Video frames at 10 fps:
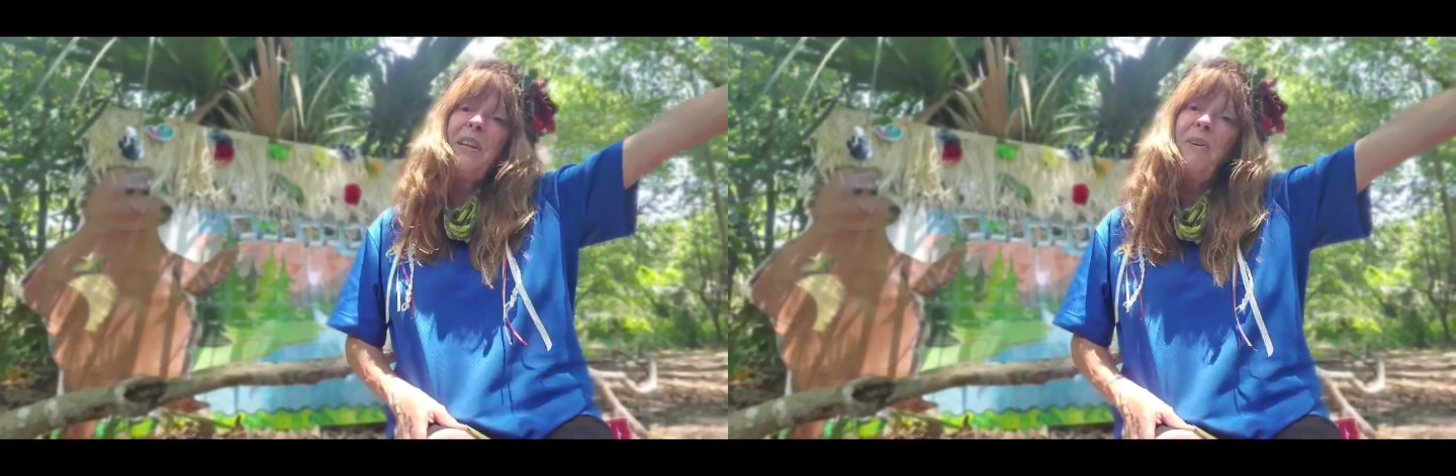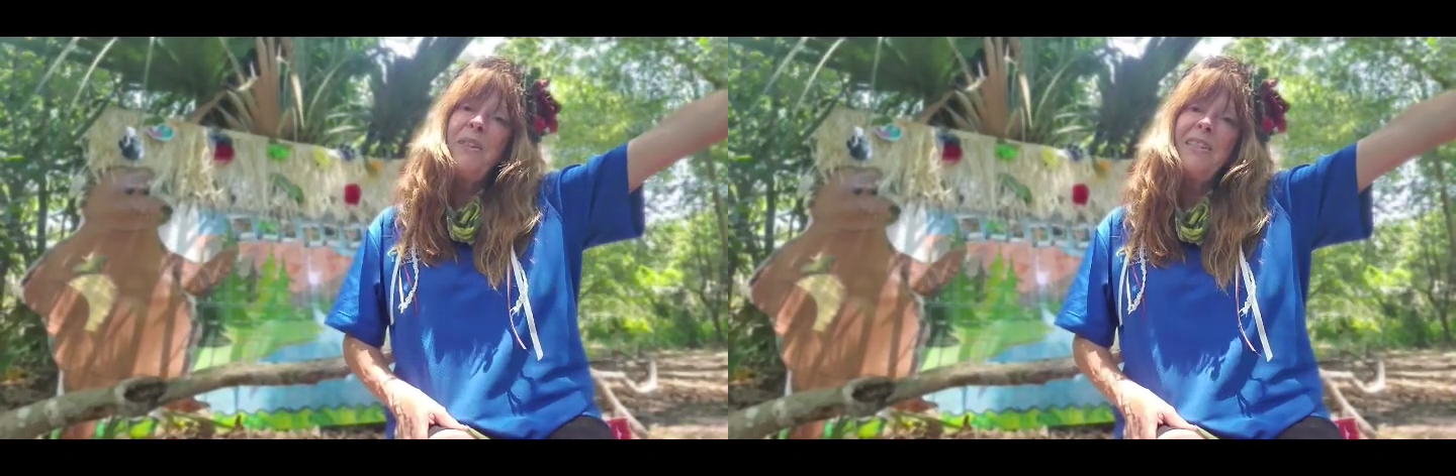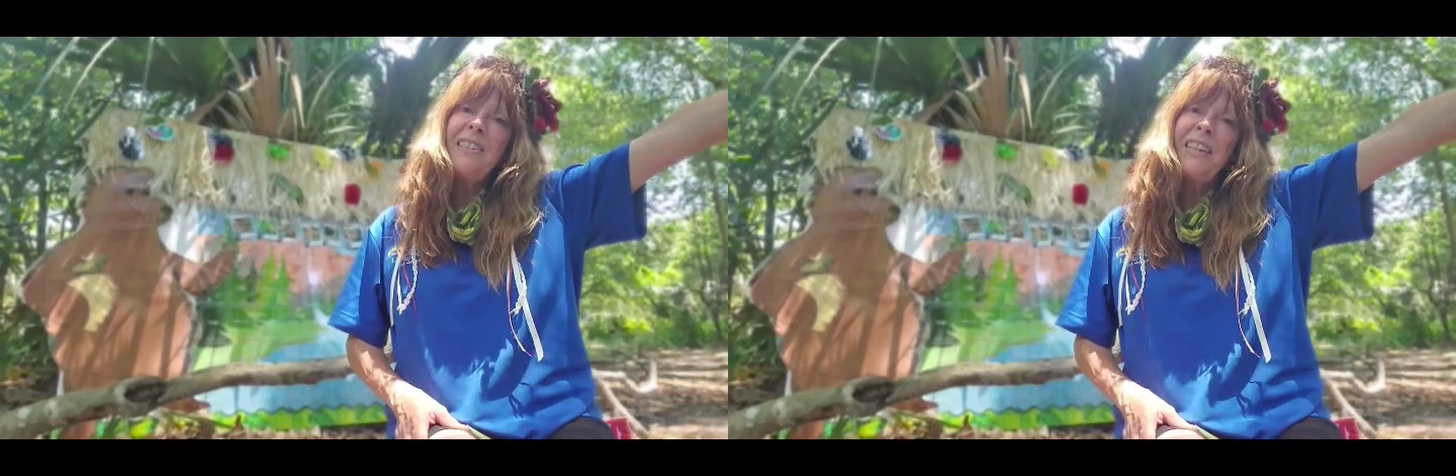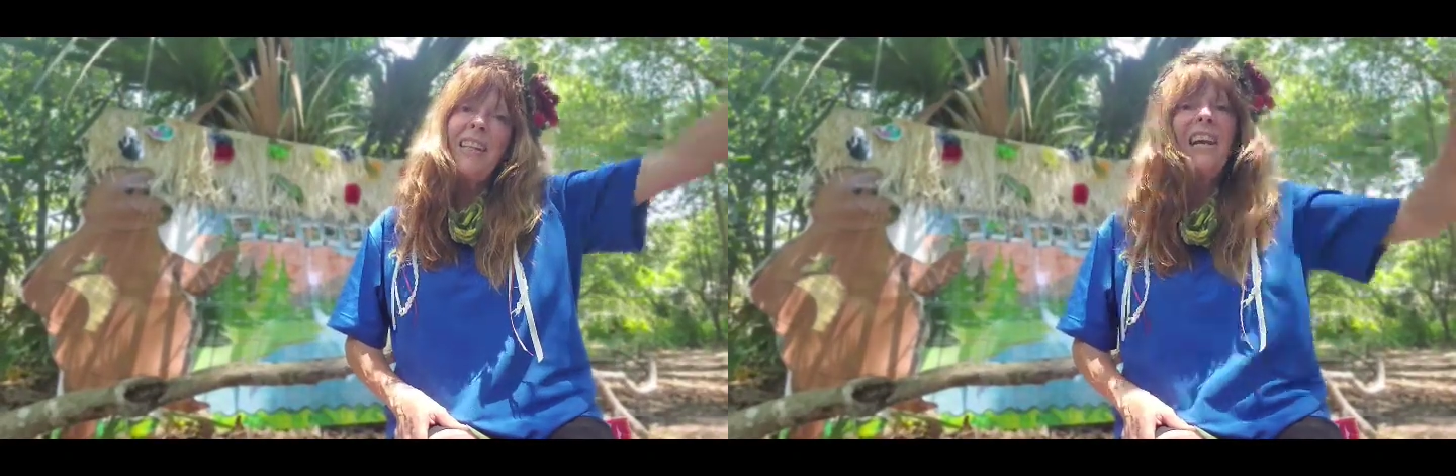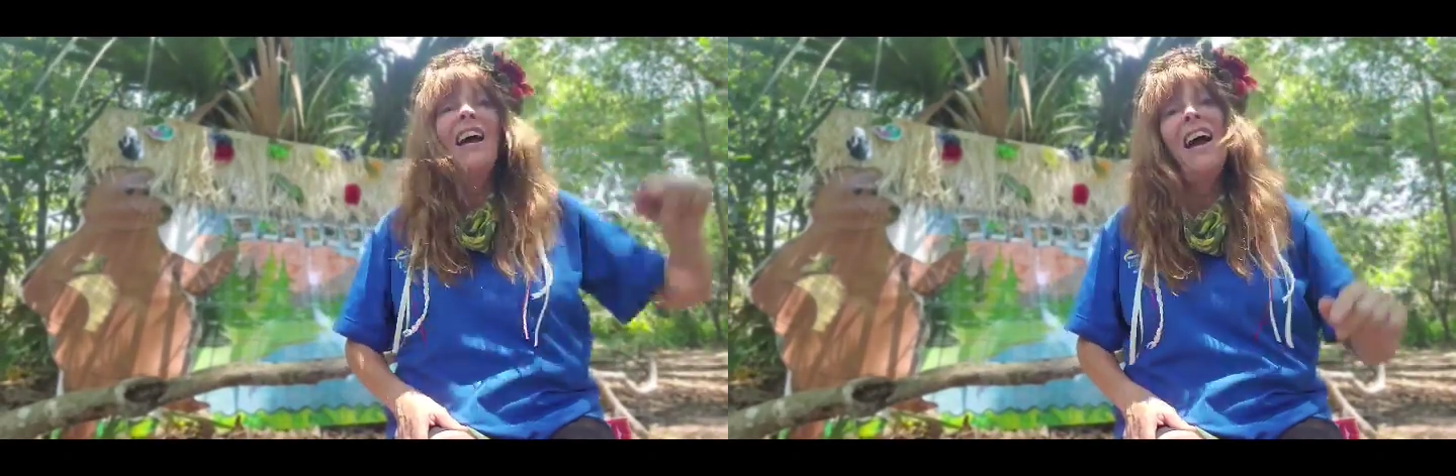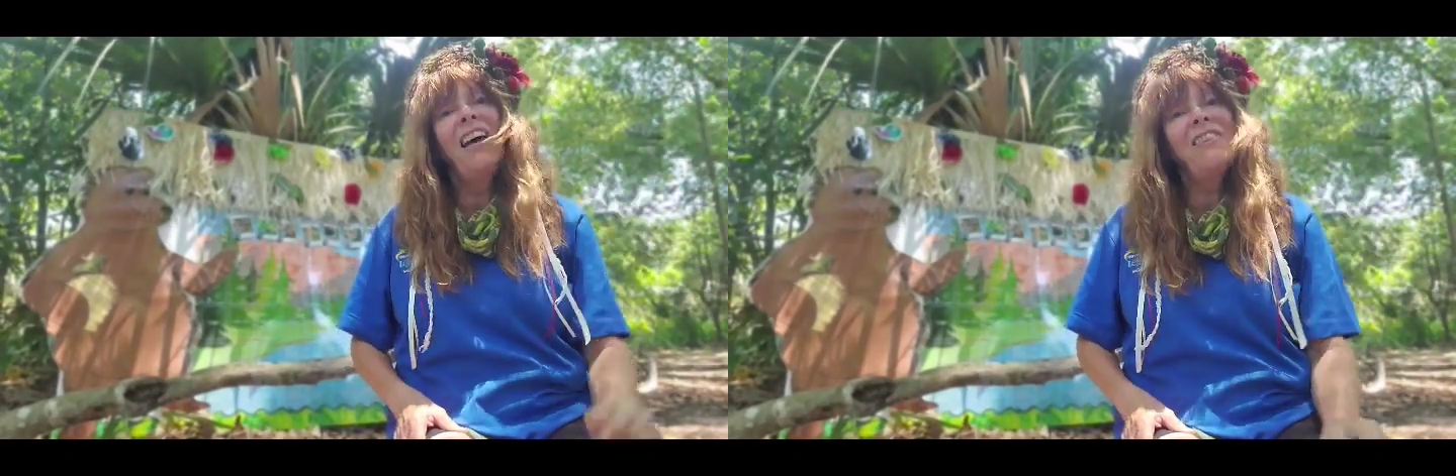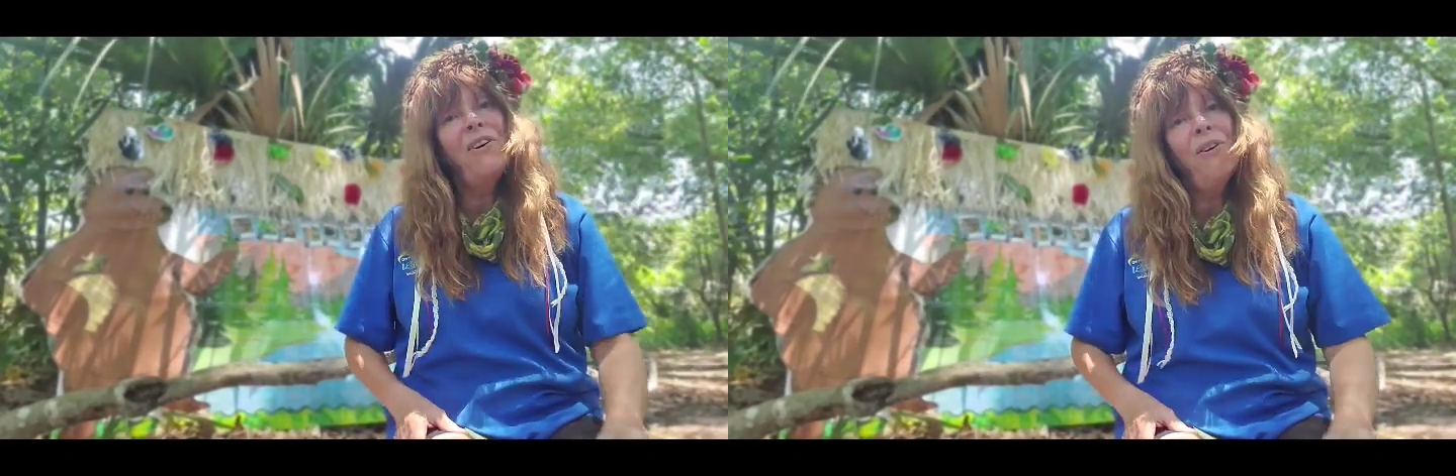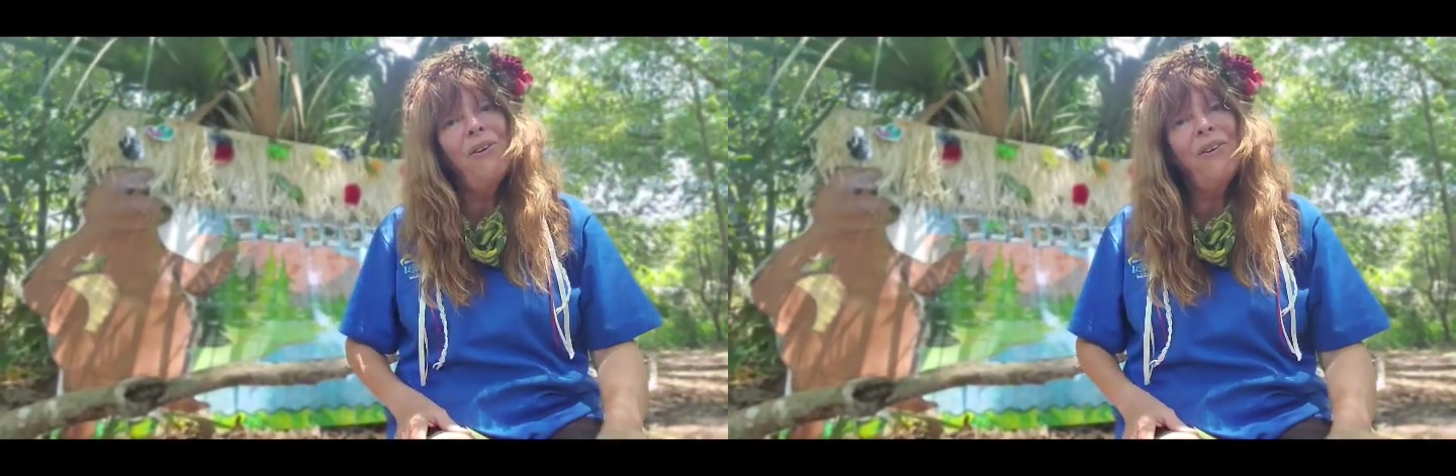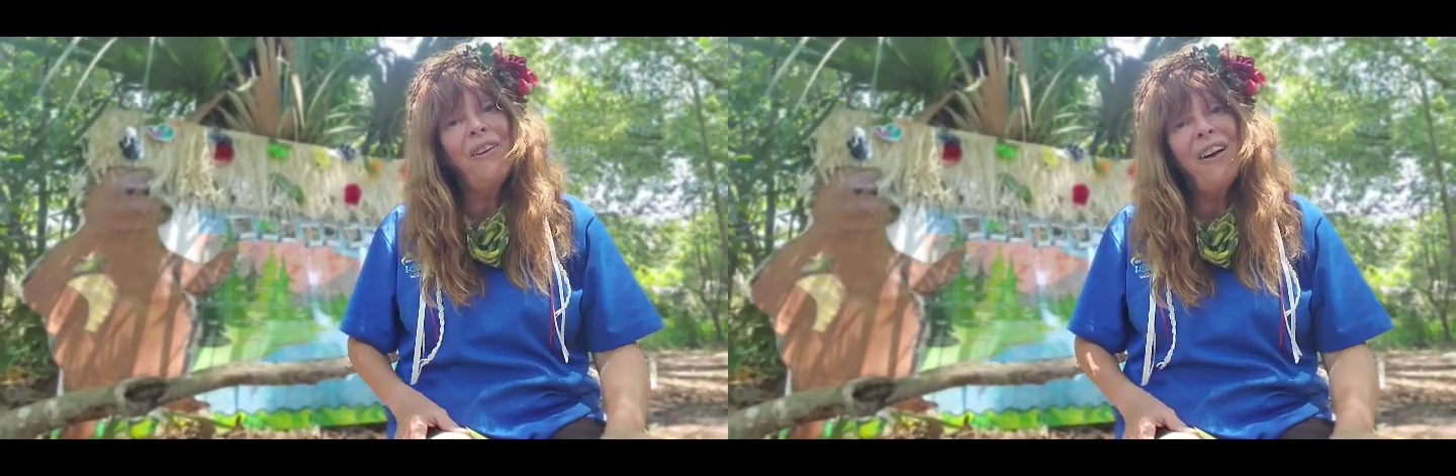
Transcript: go and sit at the hole